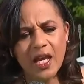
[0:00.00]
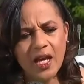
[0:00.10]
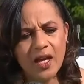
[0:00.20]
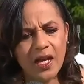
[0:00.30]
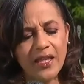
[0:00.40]

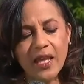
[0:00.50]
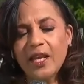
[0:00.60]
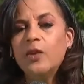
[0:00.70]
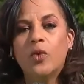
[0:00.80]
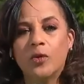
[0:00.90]
uh, and
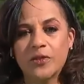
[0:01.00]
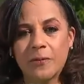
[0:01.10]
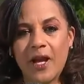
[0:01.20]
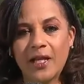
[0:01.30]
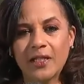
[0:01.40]
that he will
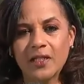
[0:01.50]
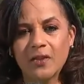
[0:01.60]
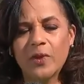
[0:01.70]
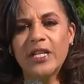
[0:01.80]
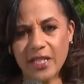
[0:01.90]
respond
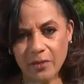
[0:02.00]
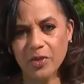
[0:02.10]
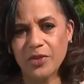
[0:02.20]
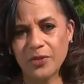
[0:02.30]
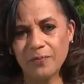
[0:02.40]
when he's
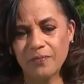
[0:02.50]
able to.